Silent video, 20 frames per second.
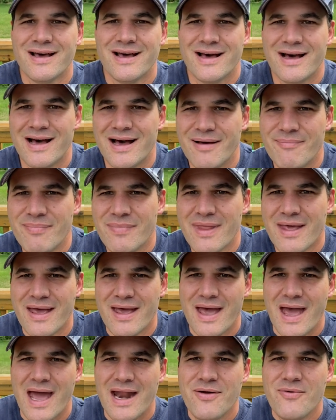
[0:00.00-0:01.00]
um,
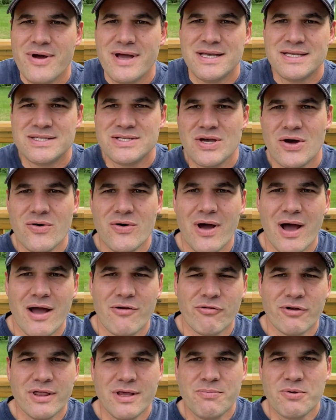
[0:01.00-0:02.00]
anyways, so I
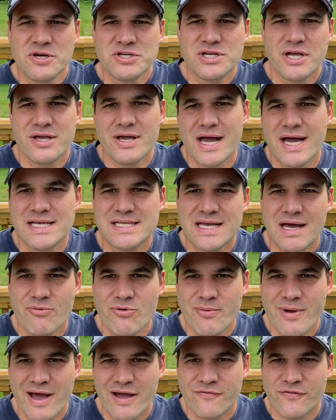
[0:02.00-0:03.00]
really appreciate you guys coming
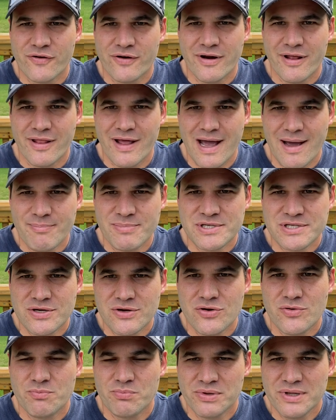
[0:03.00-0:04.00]
back for another
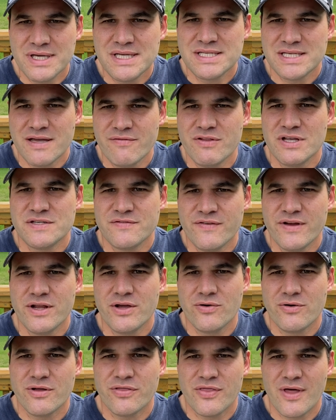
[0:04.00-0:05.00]
episode. Please give this
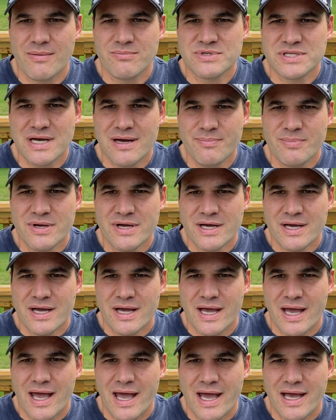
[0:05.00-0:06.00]
video a thumbs up
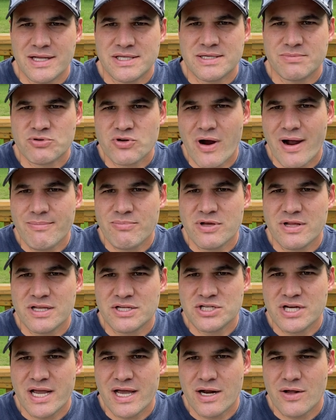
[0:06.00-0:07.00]
and subscribe to the
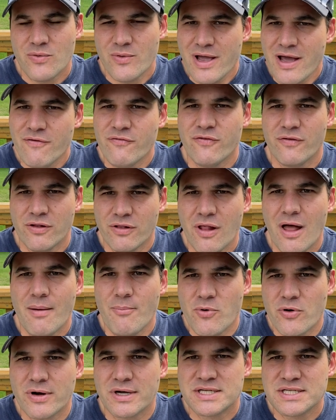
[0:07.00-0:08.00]
channel. We have a lot
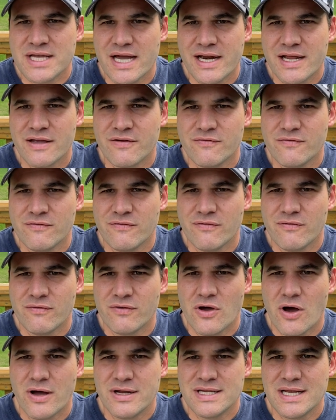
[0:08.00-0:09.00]
more exciting
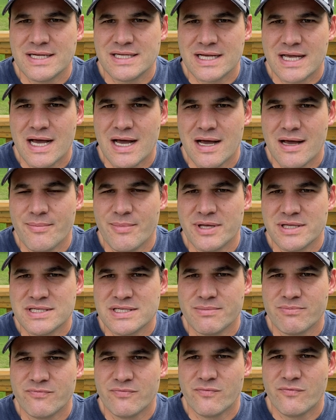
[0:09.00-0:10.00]
content to come and
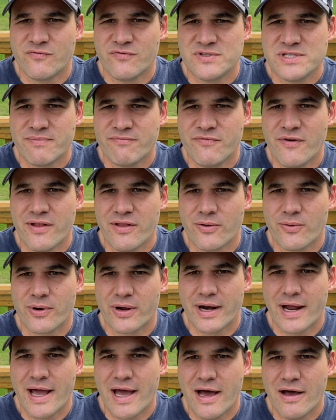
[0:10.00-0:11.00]
some, some fun that we're
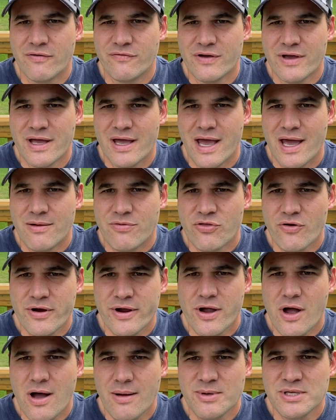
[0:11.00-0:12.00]
going to have. And throw your
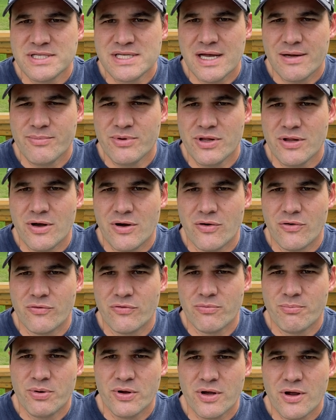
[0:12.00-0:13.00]
comments down below.
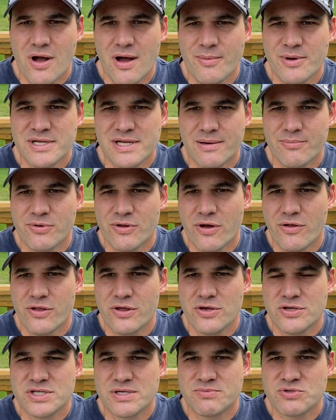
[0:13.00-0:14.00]
Put a comment down below that
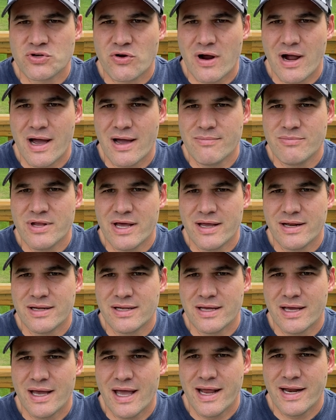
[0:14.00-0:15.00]
you subscribed
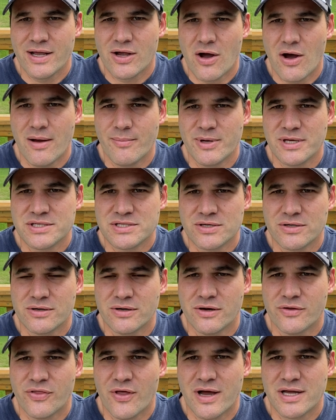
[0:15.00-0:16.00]
and any comments or,
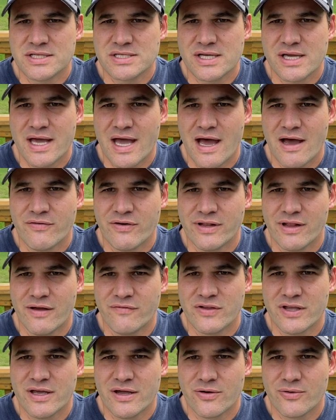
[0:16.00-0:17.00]
or thoughts that you have. I'd love
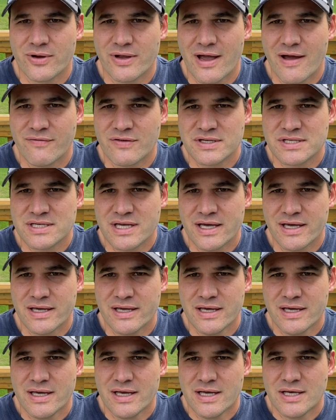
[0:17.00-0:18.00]
to hear what you have to say.
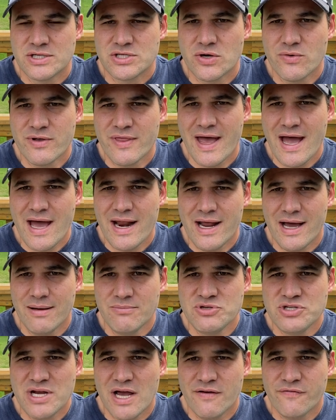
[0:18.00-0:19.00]
So with that,
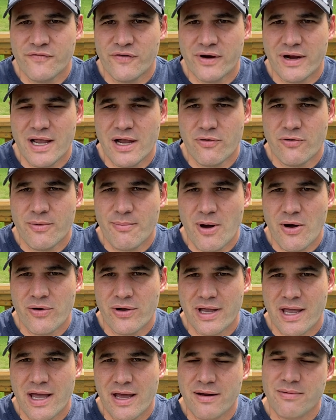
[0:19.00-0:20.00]
I'm Jeff for Here We Mow
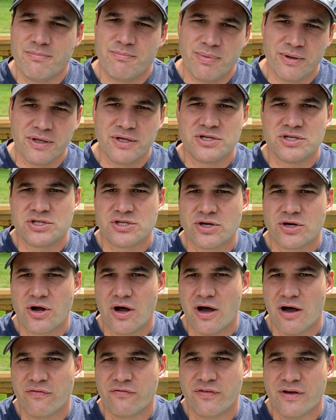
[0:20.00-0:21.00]
Again. Billy just took
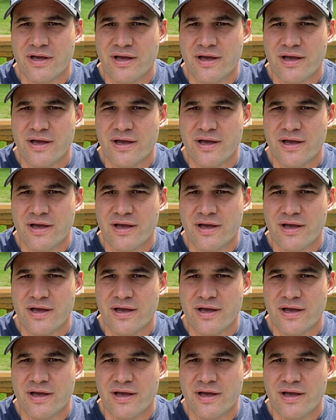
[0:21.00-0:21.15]
off.